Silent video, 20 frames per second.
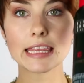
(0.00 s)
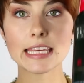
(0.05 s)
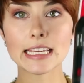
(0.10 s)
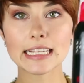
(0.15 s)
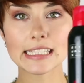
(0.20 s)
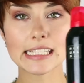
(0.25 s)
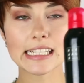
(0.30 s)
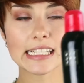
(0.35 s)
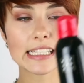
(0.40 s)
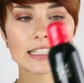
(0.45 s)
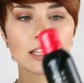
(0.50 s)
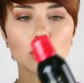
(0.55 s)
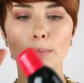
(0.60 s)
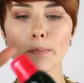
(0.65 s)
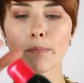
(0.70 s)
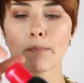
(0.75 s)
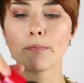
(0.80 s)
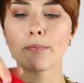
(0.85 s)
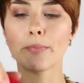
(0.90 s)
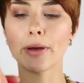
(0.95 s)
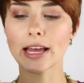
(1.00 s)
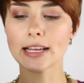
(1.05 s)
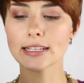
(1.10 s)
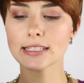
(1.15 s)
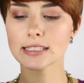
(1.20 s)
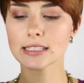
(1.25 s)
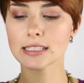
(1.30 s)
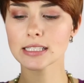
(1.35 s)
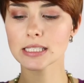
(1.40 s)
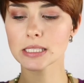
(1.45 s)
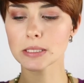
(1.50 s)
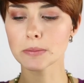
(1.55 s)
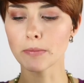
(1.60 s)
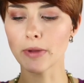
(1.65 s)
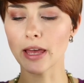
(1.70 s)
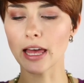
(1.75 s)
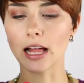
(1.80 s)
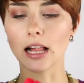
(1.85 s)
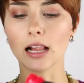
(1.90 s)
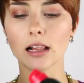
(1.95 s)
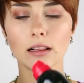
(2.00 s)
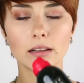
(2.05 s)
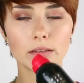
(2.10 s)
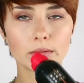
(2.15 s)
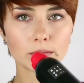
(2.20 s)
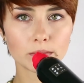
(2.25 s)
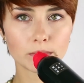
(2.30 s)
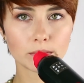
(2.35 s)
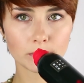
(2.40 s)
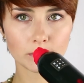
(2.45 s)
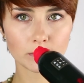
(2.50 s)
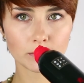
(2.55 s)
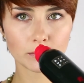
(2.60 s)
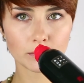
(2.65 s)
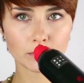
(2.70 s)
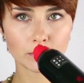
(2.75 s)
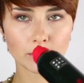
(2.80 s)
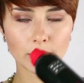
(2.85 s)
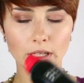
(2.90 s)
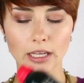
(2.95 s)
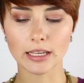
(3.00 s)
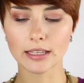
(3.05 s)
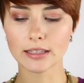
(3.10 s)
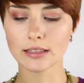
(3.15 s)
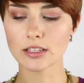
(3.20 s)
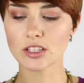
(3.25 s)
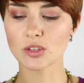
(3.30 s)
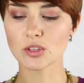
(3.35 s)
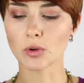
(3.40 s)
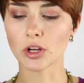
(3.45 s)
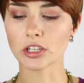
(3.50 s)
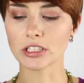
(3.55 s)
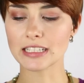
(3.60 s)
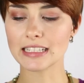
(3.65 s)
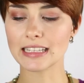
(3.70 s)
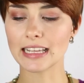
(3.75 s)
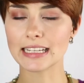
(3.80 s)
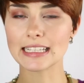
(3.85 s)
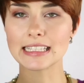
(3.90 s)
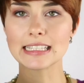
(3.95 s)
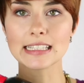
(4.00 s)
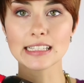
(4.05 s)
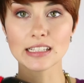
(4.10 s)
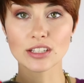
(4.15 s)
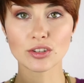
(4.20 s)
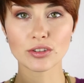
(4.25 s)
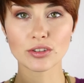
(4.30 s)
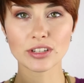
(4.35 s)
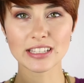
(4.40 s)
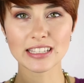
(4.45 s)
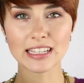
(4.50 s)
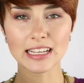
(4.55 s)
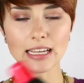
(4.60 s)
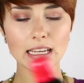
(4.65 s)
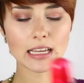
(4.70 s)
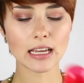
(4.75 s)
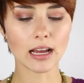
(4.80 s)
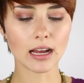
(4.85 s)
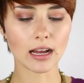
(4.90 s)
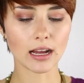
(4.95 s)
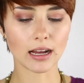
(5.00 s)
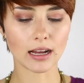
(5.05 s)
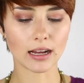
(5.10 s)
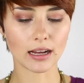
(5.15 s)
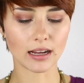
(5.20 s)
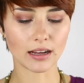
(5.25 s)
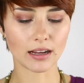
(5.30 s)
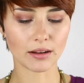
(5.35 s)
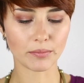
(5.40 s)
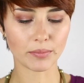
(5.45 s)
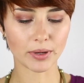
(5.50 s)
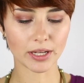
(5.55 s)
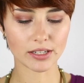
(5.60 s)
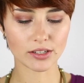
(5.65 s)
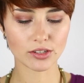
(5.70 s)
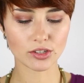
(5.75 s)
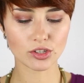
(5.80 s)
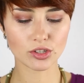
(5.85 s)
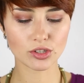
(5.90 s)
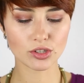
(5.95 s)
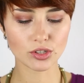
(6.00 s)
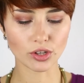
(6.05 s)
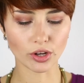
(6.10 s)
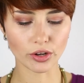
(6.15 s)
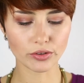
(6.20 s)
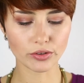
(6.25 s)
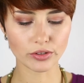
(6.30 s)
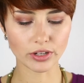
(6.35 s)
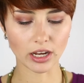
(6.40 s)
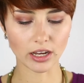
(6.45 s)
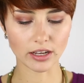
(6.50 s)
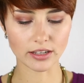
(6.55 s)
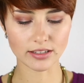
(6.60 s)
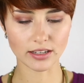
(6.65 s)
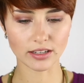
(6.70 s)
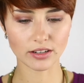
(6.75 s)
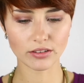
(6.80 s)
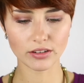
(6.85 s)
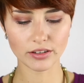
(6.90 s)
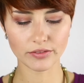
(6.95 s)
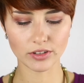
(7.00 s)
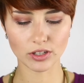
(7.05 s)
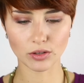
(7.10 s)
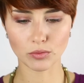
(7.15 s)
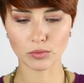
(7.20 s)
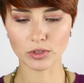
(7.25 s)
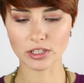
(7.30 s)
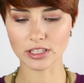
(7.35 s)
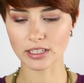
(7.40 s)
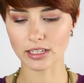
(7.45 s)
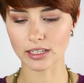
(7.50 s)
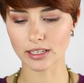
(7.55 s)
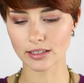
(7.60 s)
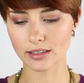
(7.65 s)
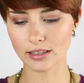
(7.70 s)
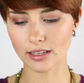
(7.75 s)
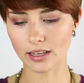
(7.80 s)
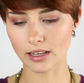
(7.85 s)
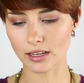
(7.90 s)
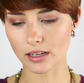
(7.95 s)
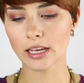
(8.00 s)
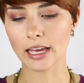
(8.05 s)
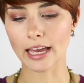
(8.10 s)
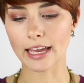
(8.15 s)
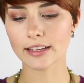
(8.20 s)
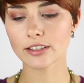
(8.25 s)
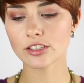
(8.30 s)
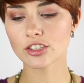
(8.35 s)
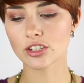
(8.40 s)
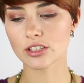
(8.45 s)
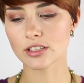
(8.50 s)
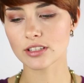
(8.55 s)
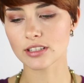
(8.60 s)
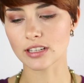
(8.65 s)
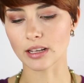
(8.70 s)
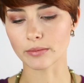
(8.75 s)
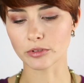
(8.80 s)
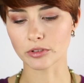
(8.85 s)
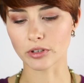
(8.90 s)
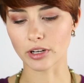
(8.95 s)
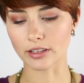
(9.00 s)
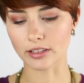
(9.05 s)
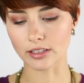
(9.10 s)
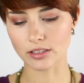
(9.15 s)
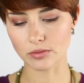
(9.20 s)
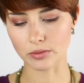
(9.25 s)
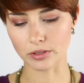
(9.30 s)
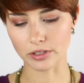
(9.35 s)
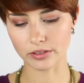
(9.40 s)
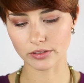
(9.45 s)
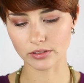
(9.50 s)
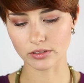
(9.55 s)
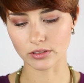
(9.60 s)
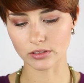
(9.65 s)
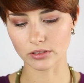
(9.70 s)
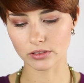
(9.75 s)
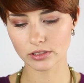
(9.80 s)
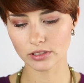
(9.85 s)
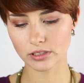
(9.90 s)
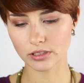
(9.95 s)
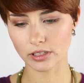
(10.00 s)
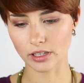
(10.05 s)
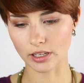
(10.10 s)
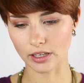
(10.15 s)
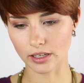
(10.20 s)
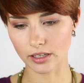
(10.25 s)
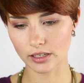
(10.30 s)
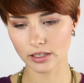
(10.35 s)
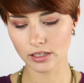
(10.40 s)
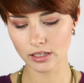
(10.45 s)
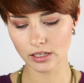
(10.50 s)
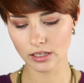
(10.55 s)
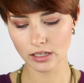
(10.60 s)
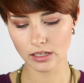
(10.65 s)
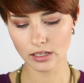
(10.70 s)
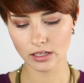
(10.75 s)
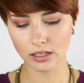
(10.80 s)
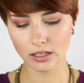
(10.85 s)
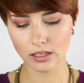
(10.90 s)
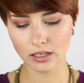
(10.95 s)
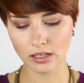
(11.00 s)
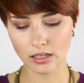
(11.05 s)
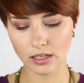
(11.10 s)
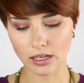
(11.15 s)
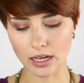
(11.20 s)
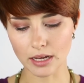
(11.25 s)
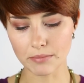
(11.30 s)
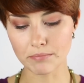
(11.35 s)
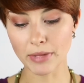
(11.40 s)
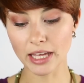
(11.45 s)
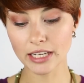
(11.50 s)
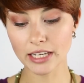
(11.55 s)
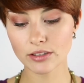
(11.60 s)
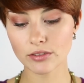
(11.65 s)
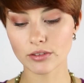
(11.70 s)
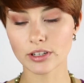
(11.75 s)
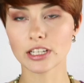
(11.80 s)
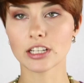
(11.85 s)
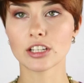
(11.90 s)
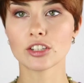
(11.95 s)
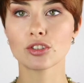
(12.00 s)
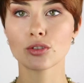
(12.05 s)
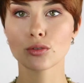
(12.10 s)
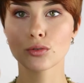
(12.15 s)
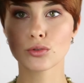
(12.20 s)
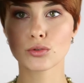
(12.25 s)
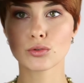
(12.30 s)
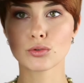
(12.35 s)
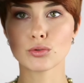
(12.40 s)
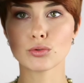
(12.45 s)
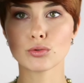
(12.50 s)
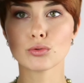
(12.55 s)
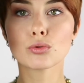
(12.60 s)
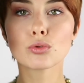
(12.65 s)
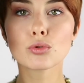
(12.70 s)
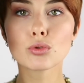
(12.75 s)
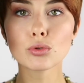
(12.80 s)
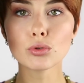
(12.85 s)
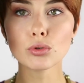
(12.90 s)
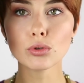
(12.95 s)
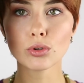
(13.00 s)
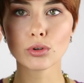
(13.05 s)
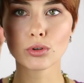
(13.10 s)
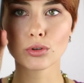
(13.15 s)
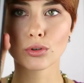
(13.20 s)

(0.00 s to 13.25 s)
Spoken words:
This is the best smell in this world. It's like citrusy, but so nice. I don't even know what's in there. Ancient samurai, that's what it's called, yeah. Mandarin and Yuzu.